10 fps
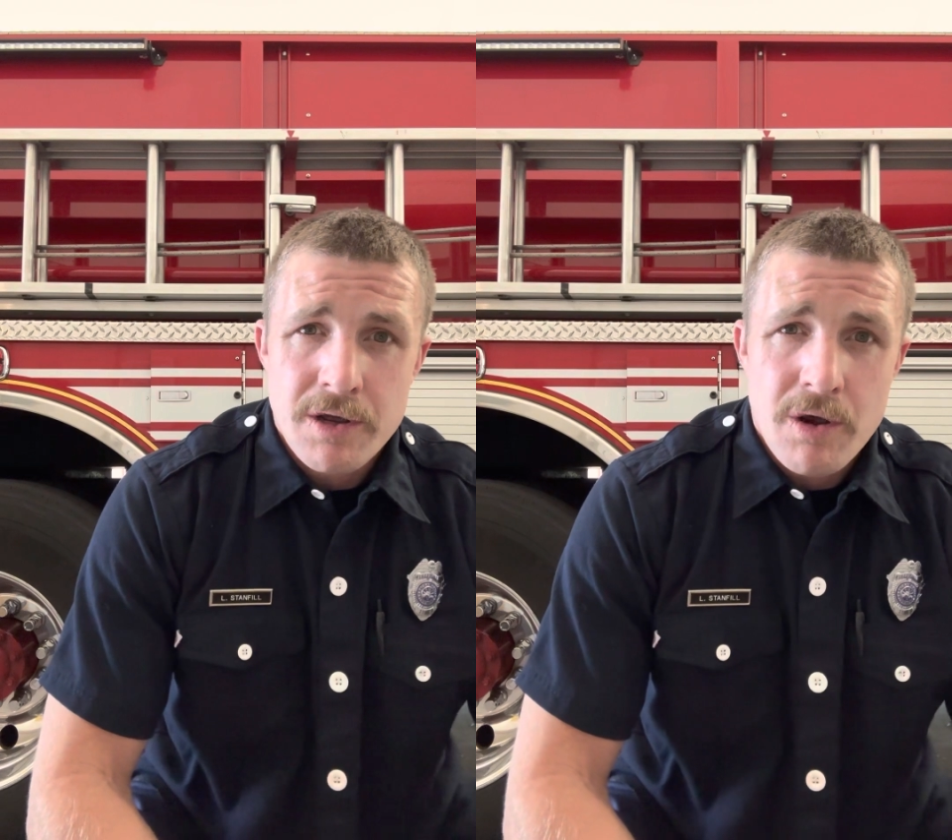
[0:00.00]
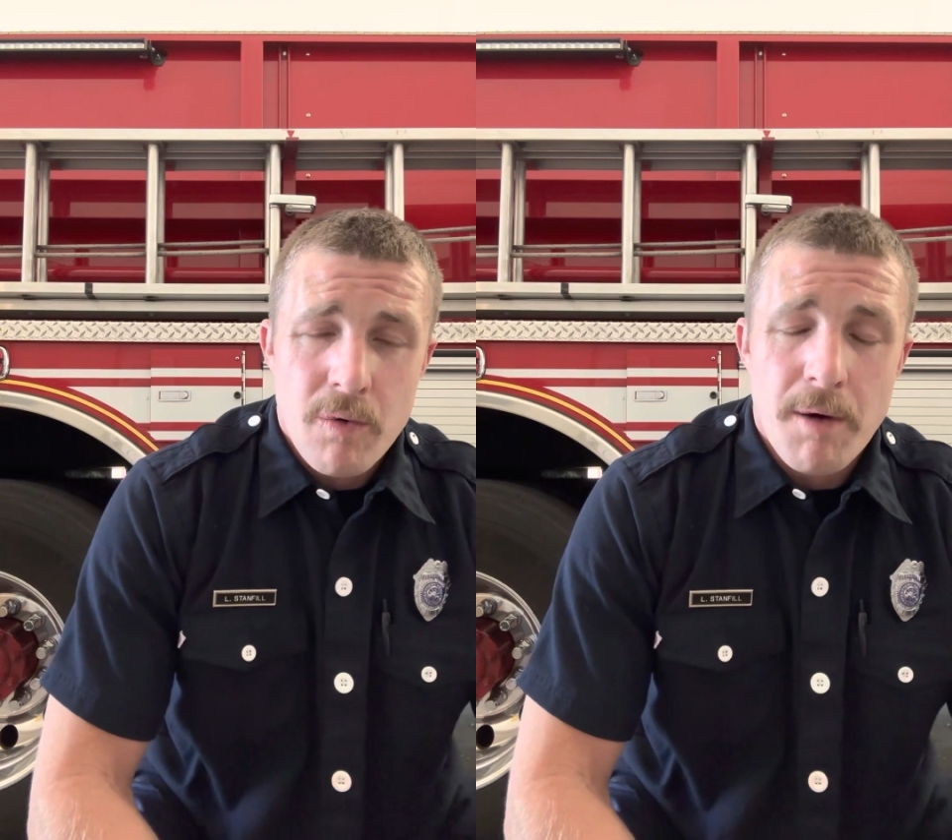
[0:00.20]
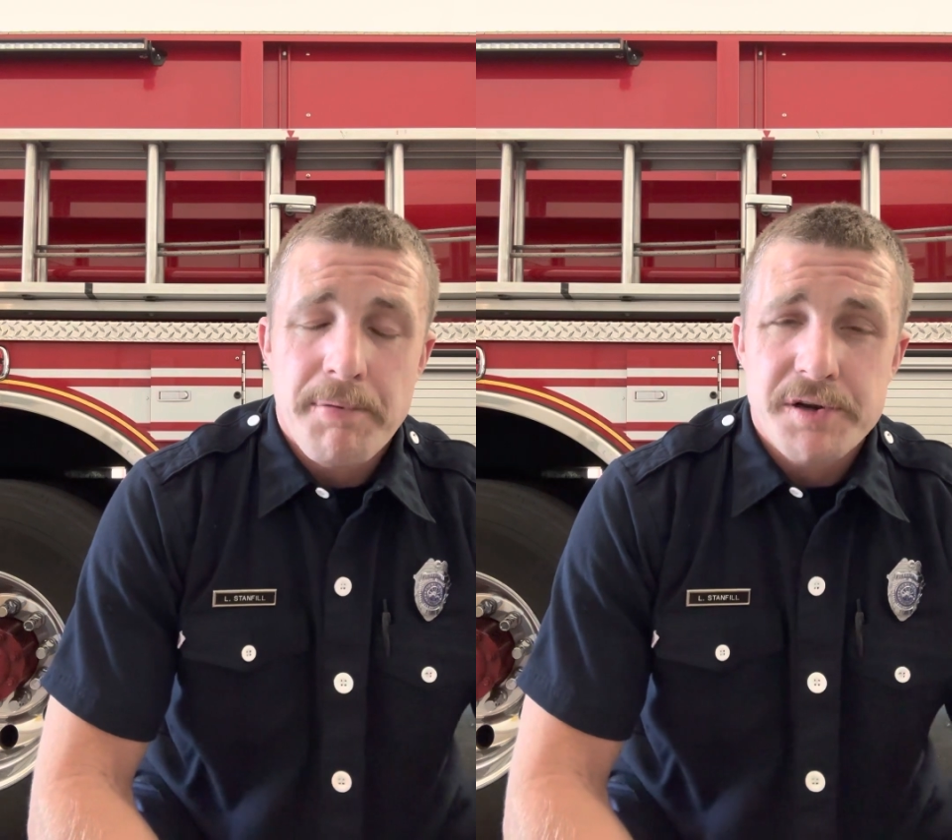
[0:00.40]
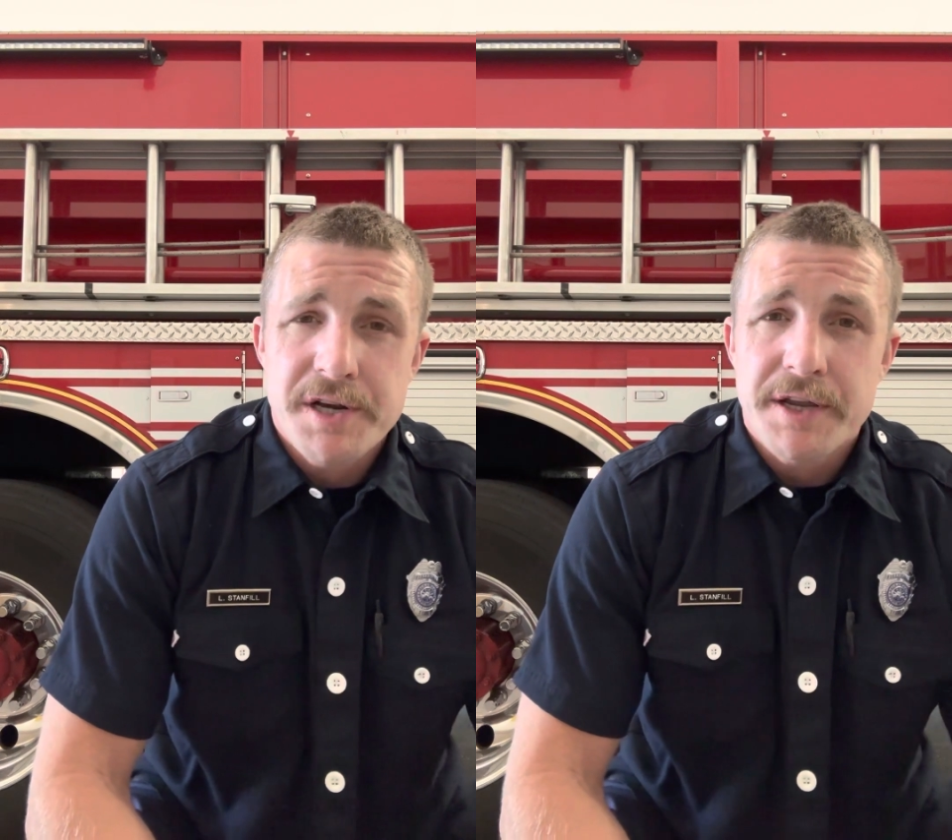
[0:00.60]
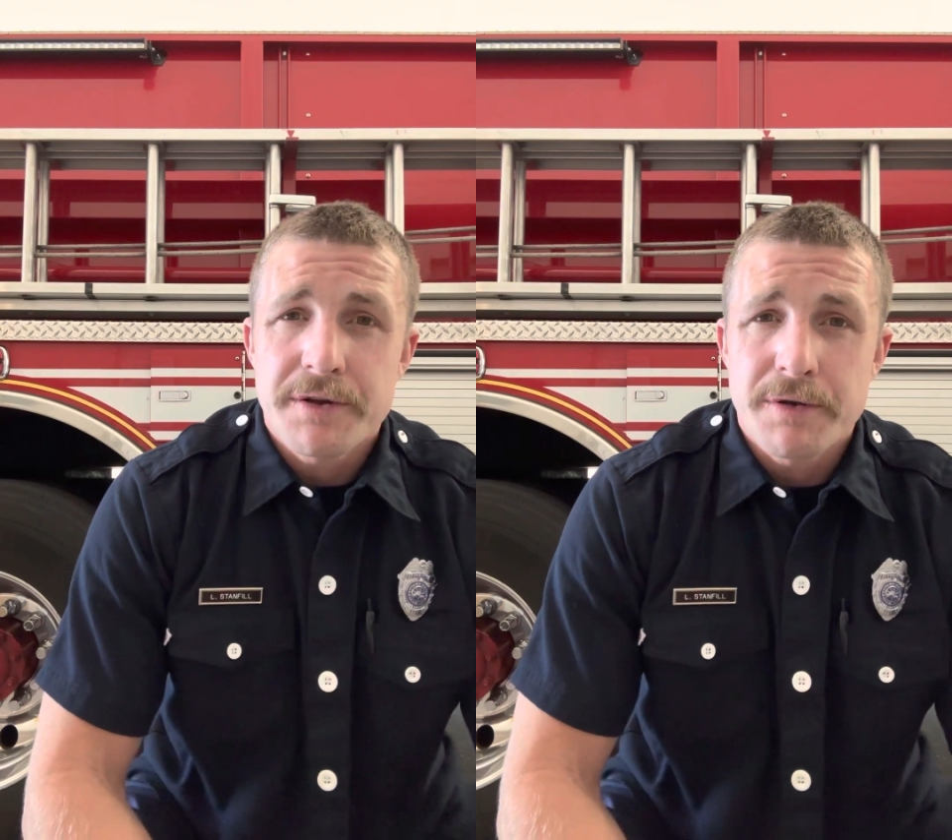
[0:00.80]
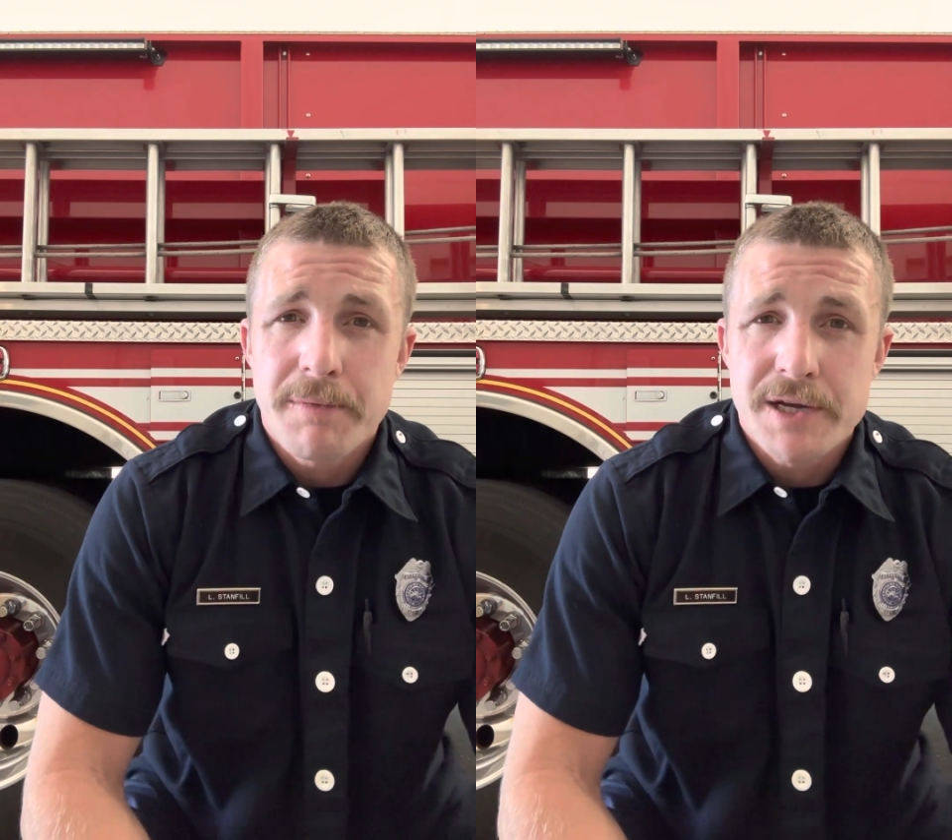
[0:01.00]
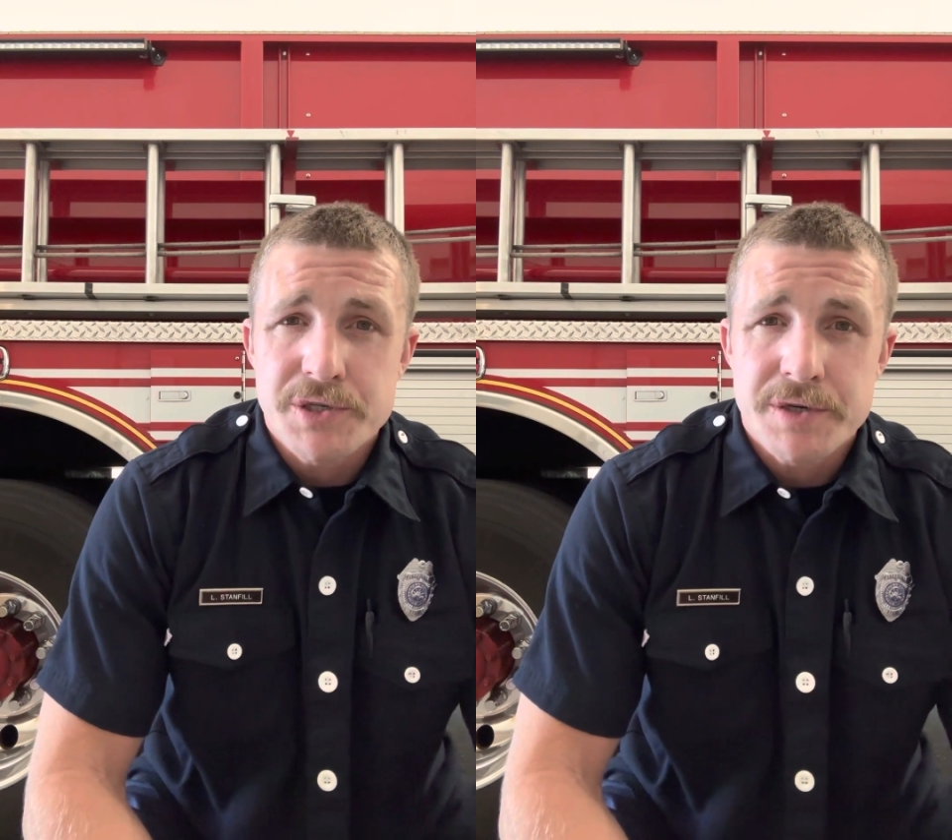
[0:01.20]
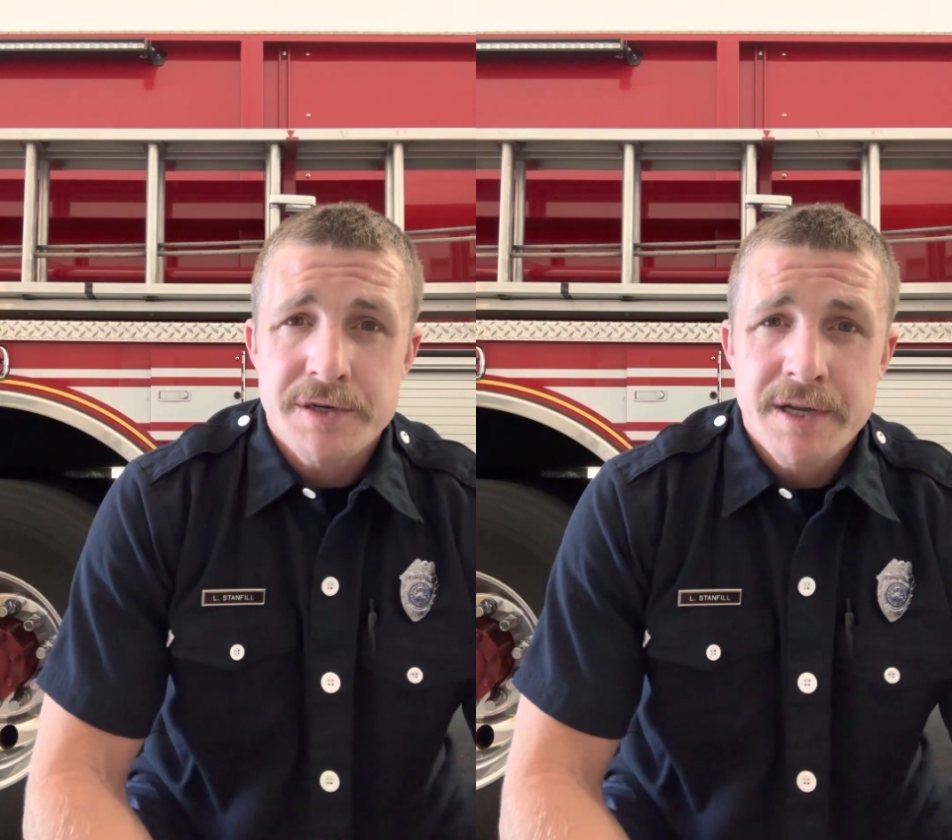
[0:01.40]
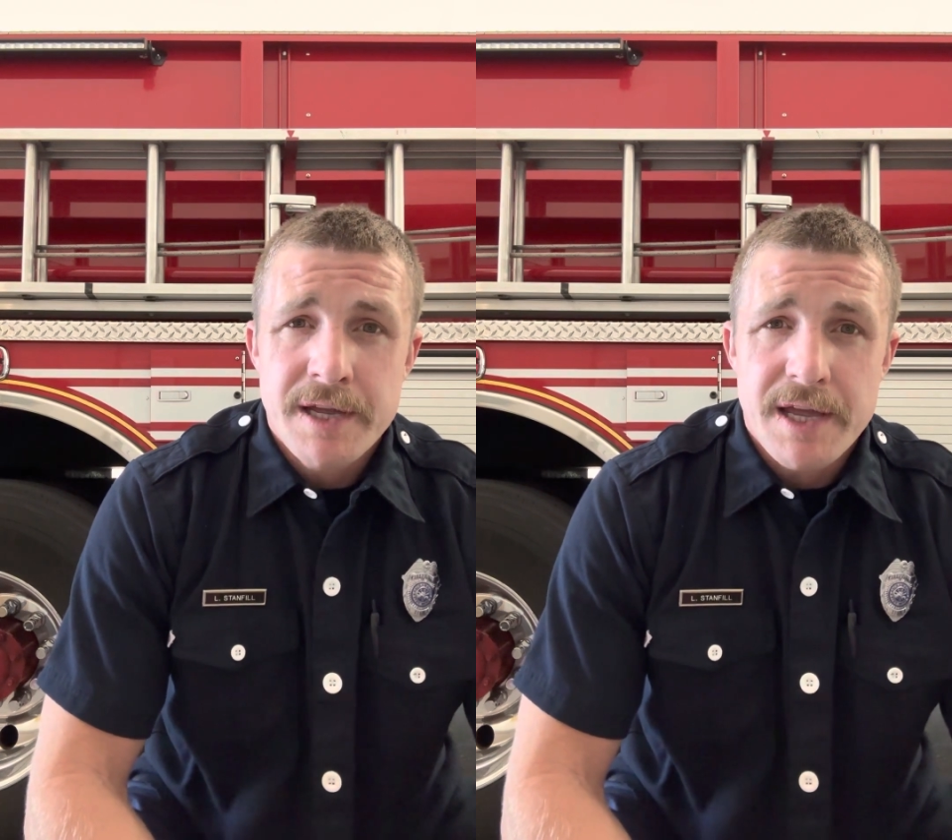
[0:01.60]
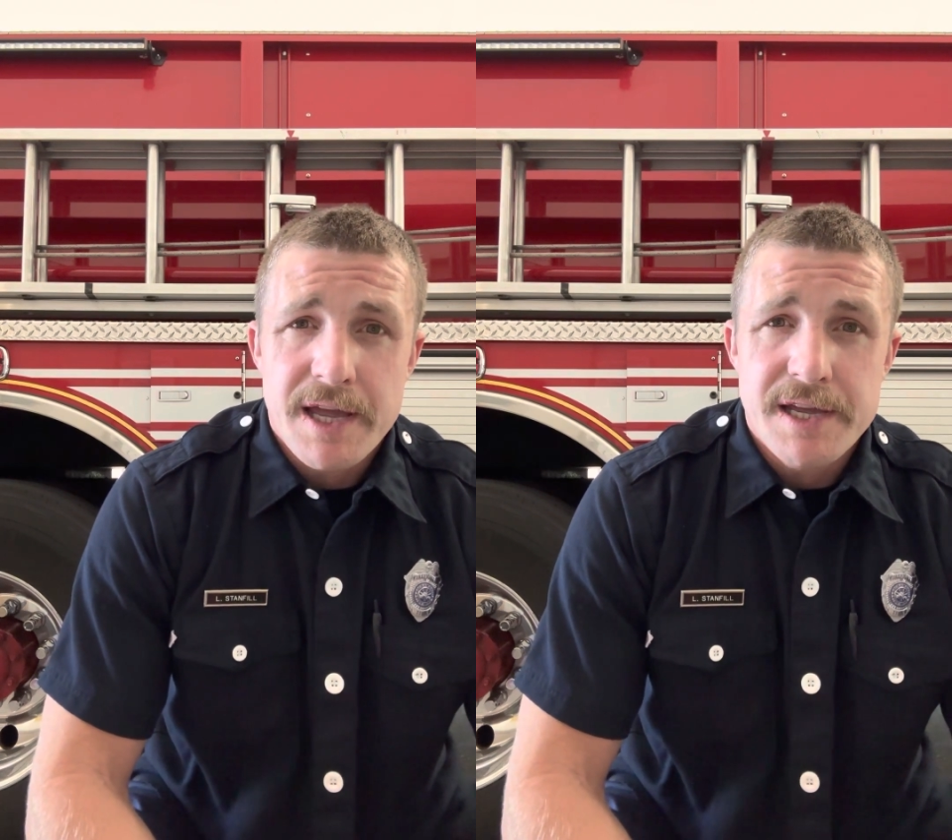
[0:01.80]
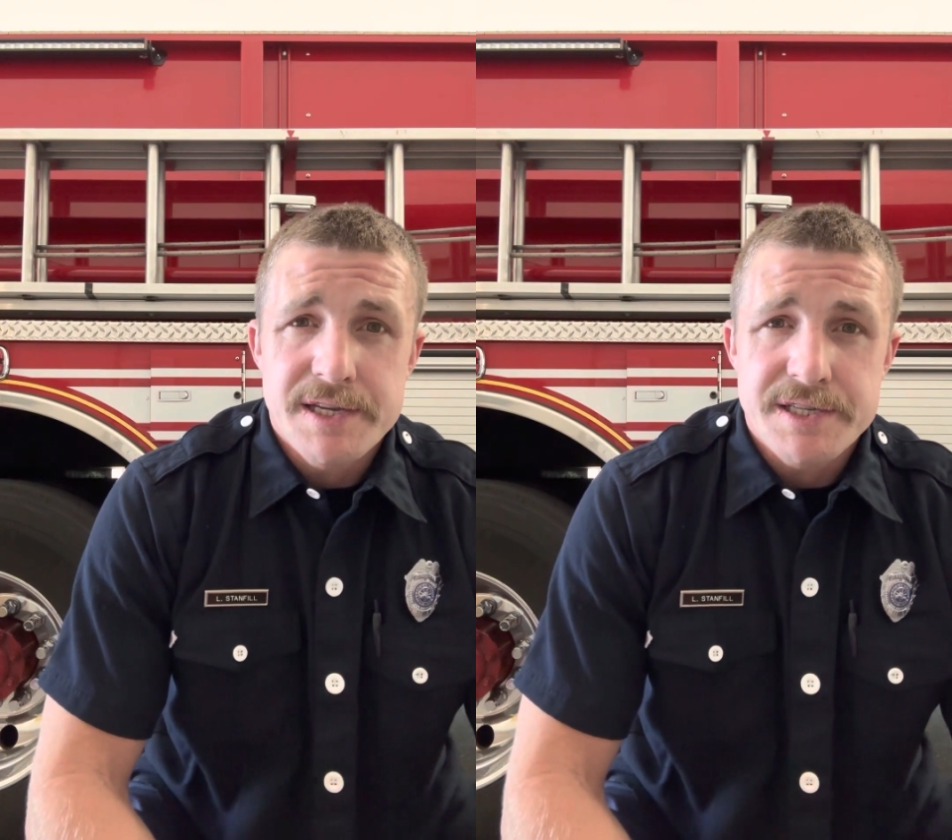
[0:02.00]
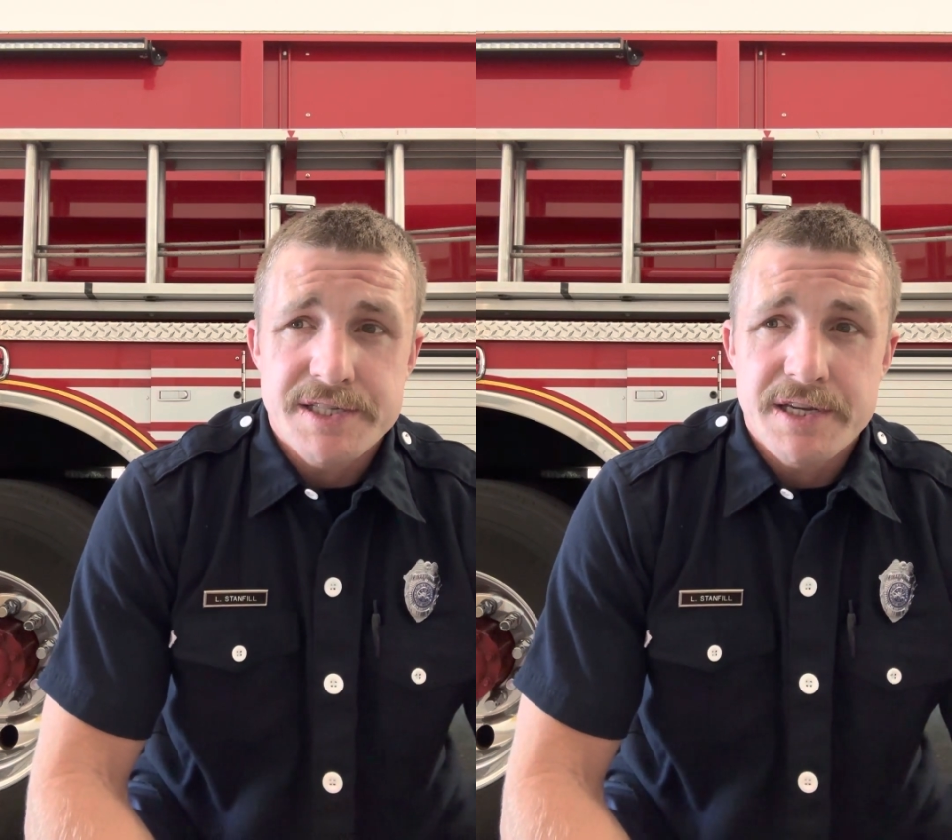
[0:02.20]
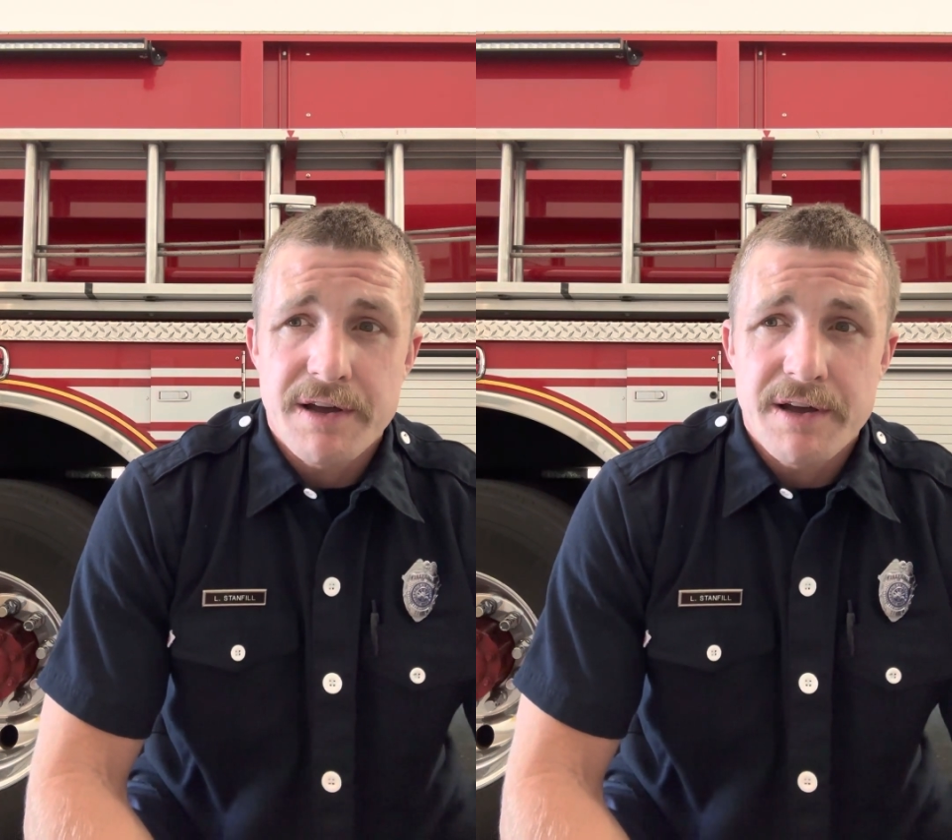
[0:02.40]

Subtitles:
One particular measure is